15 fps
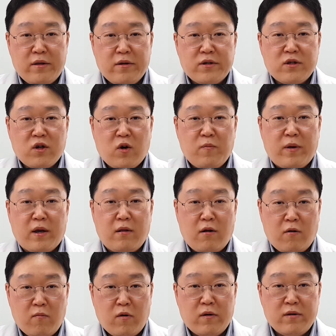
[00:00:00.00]
endoscopic
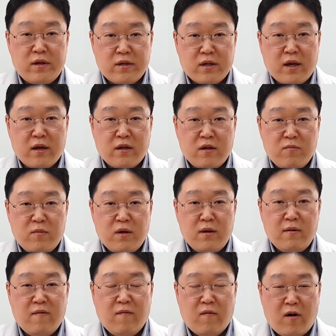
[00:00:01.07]
lumbar discectomy
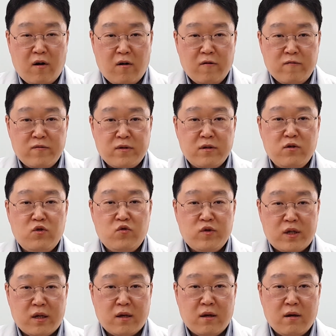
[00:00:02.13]
involves
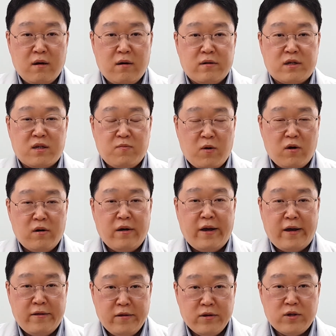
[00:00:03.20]
using a small
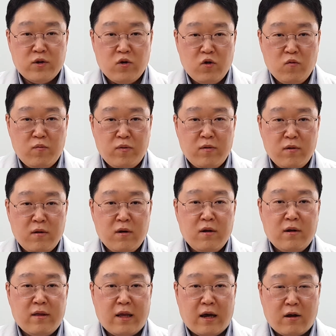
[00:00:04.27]
endoscope
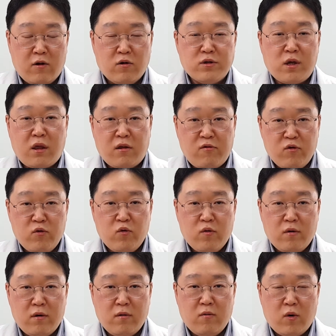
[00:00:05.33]
that goes
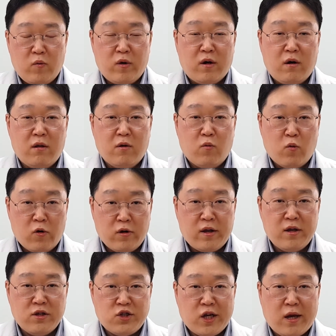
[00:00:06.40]
through what we call a
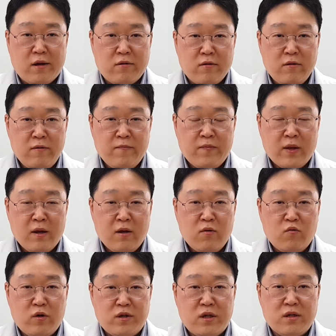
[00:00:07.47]
working channel,
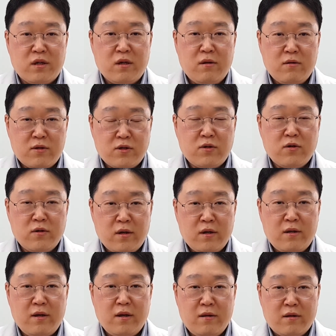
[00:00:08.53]
which is
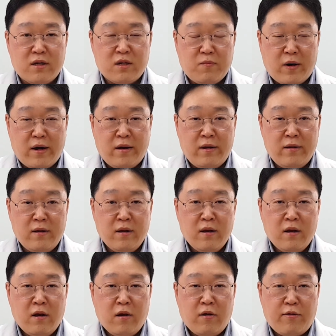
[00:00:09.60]
inserted in the spine
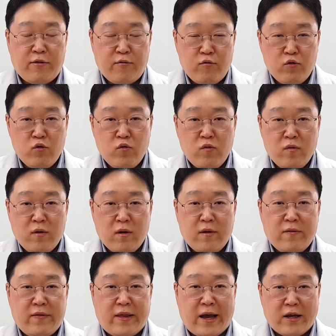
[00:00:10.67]
through
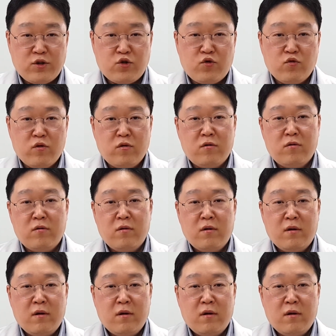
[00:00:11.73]
natural